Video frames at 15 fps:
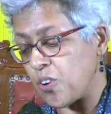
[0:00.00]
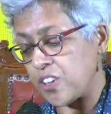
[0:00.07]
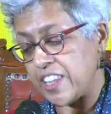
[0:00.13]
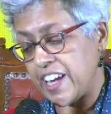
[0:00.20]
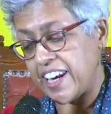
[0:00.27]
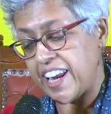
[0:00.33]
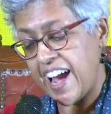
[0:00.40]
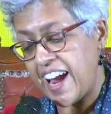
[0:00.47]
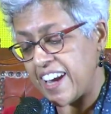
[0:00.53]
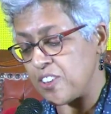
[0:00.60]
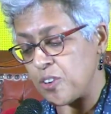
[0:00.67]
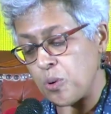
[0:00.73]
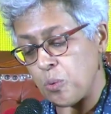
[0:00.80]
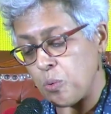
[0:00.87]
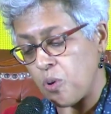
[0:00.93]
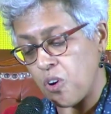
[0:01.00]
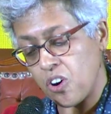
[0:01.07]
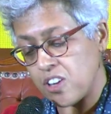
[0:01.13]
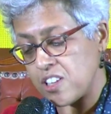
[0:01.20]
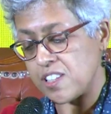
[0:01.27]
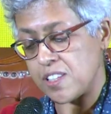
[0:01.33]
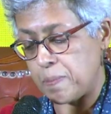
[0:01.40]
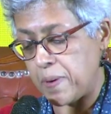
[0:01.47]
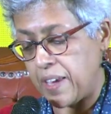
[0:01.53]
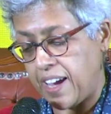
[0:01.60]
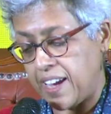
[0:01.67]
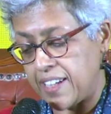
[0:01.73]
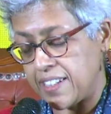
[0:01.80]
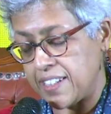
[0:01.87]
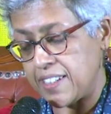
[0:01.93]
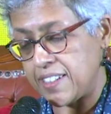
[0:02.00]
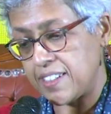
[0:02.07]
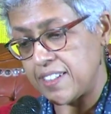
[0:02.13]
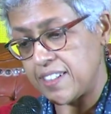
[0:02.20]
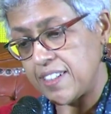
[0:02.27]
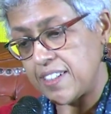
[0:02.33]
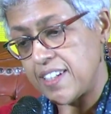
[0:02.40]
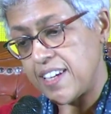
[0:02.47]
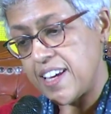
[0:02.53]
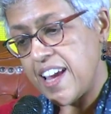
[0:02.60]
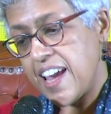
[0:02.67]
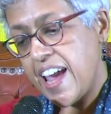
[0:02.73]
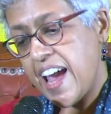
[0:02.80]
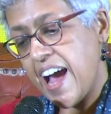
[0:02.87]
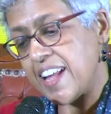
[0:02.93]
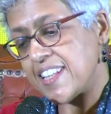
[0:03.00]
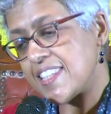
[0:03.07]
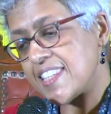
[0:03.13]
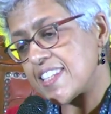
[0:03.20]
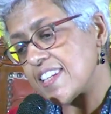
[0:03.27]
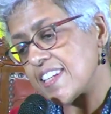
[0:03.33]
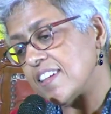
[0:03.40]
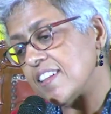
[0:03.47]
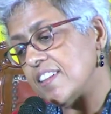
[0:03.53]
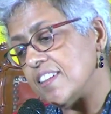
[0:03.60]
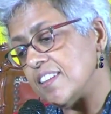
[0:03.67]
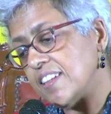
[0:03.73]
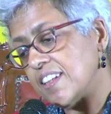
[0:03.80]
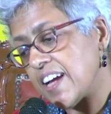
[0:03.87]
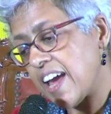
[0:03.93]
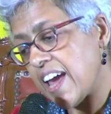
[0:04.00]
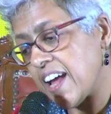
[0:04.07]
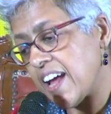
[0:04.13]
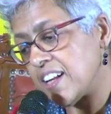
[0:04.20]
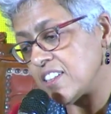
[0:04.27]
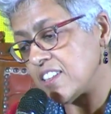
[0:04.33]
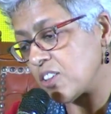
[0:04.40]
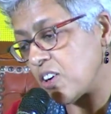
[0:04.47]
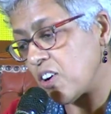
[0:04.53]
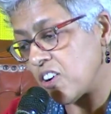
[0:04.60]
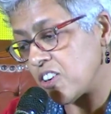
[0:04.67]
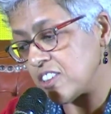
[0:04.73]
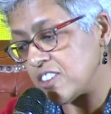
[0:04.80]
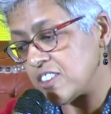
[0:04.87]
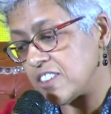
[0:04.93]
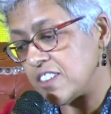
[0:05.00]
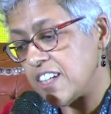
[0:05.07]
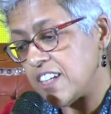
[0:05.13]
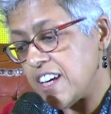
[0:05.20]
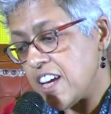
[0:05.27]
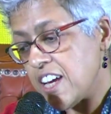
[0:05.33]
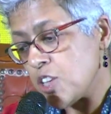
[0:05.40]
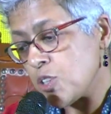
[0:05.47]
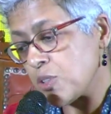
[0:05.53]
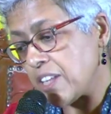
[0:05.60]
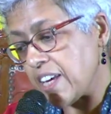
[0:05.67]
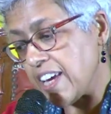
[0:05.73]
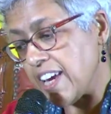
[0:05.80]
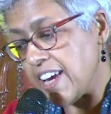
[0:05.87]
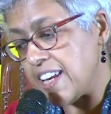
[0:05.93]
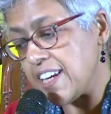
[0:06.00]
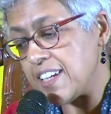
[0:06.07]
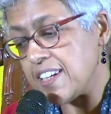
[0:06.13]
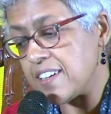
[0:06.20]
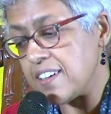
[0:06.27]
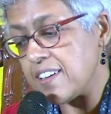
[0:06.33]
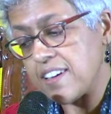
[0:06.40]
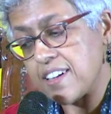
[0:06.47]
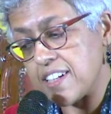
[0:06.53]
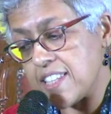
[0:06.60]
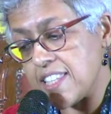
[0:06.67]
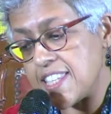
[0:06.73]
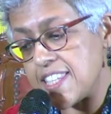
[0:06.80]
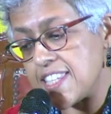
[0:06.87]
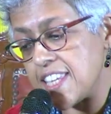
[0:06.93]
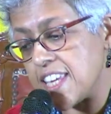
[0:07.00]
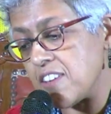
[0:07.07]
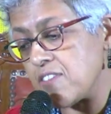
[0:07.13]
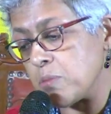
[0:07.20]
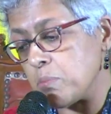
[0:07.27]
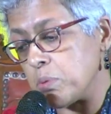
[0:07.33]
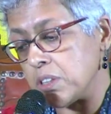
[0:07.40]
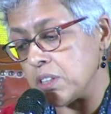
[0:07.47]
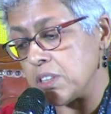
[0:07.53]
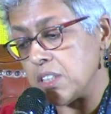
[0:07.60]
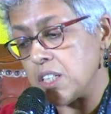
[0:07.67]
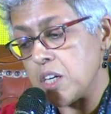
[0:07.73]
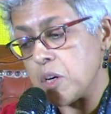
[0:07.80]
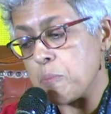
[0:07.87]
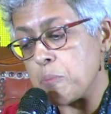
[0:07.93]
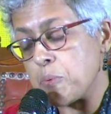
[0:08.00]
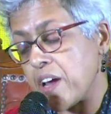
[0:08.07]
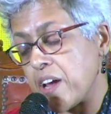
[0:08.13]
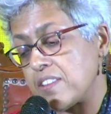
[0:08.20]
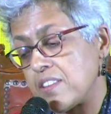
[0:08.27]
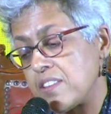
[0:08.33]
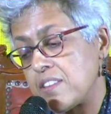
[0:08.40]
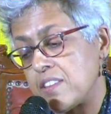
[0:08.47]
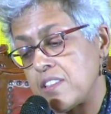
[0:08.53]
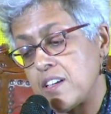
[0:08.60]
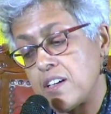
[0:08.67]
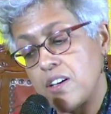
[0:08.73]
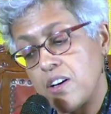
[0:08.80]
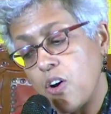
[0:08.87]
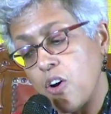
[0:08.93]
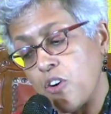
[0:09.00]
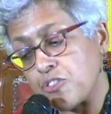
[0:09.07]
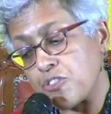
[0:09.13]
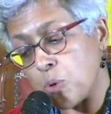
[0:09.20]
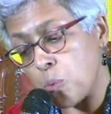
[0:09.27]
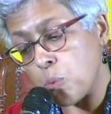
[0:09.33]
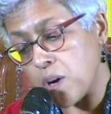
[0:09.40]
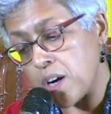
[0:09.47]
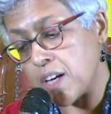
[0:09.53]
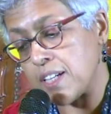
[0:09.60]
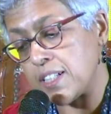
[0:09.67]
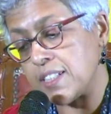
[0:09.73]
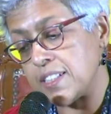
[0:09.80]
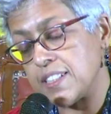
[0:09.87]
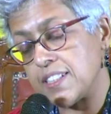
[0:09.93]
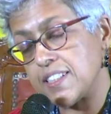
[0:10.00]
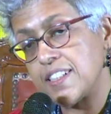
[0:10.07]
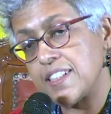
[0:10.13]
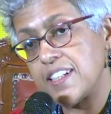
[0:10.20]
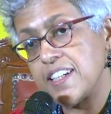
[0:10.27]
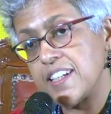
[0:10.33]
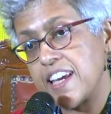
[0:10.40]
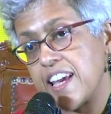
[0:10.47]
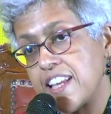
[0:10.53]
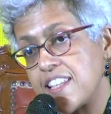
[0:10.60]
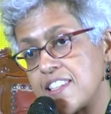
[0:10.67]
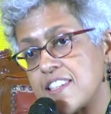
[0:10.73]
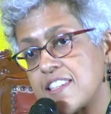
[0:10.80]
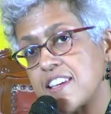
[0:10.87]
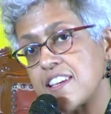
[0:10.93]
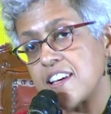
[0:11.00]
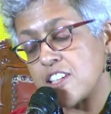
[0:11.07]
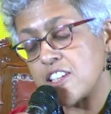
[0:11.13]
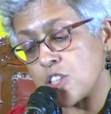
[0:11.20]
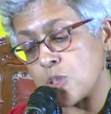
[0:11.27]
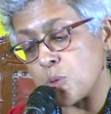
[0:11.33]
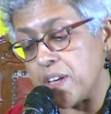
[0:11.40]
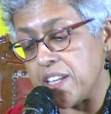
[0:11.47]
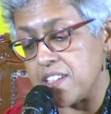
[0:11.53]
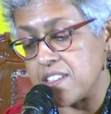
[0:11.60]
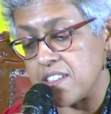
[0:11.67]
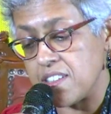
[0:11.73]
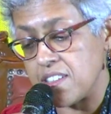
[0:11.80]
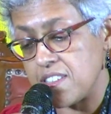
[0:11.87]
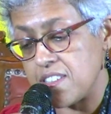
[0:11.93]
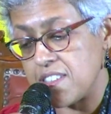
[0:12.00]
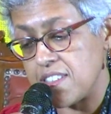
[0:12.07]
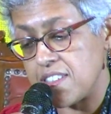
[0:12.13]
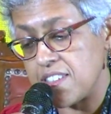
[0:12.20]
that had no walls behind it, and still held on to the inconceivable breadth of the world, its sweetness,